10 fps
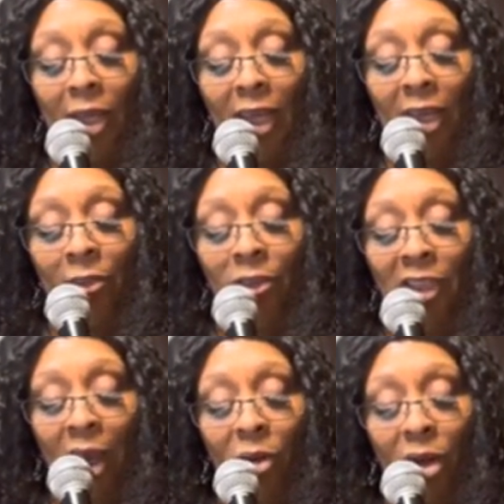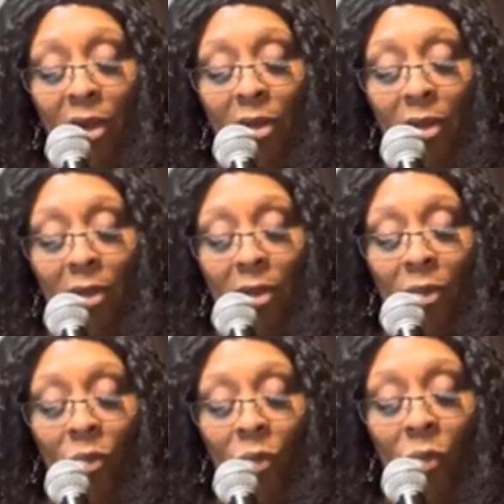if Sarah
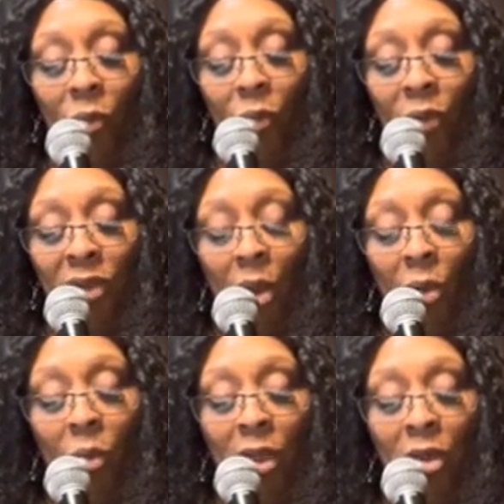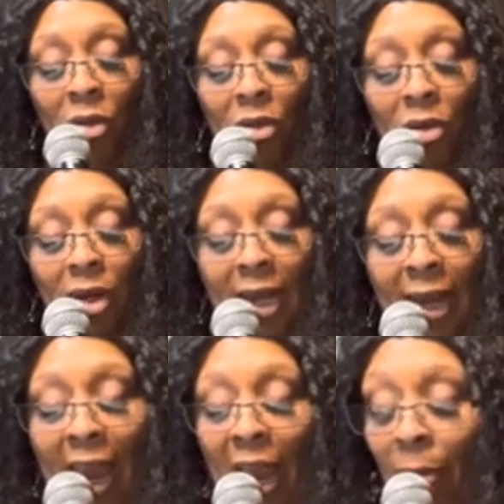was on one accord
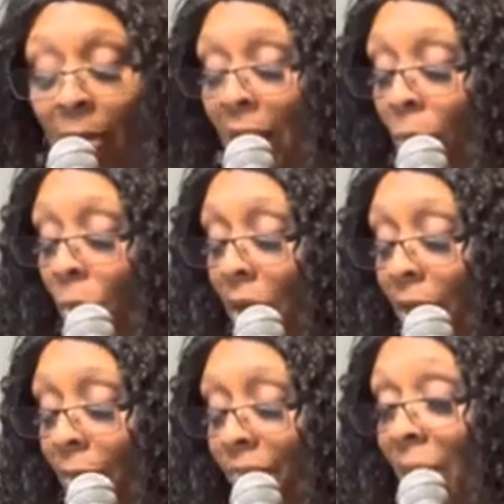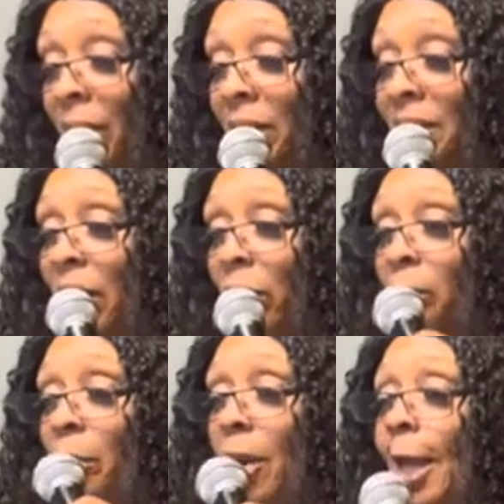and Abraham wasn't, that means
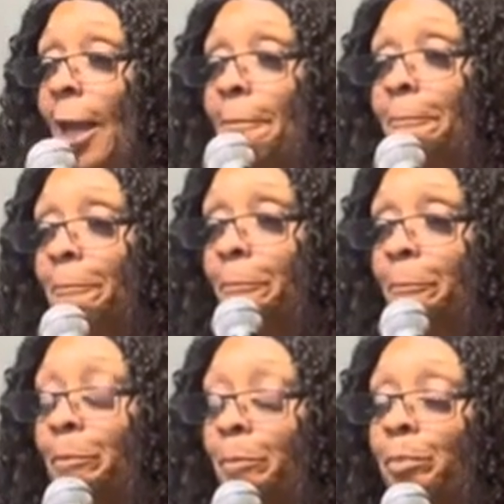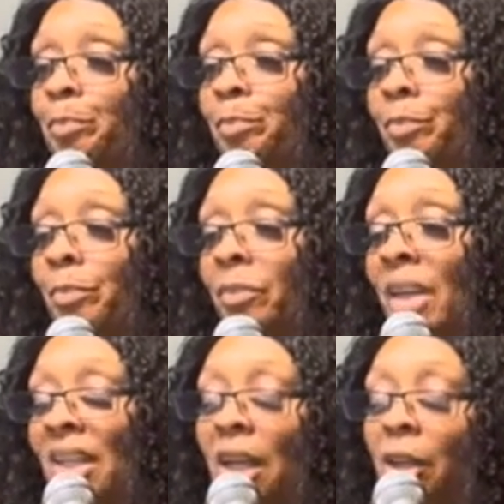Sarah's praying.
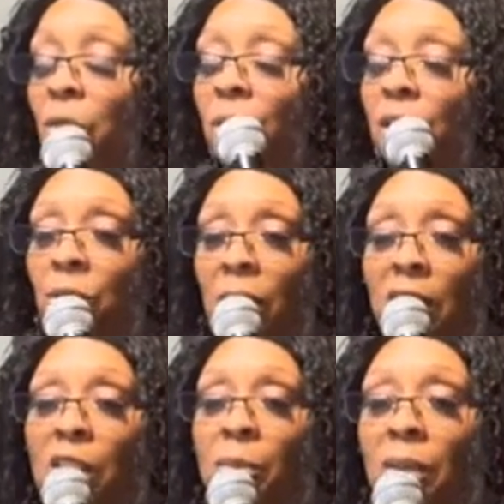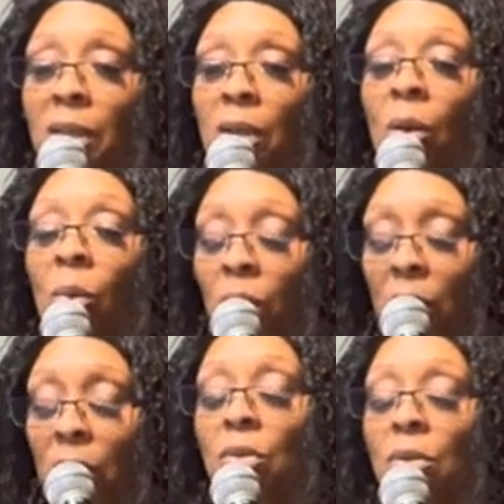That's how you get your husband on
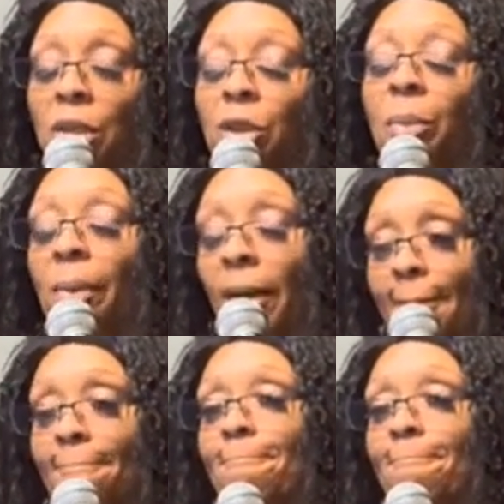one accord. You pray.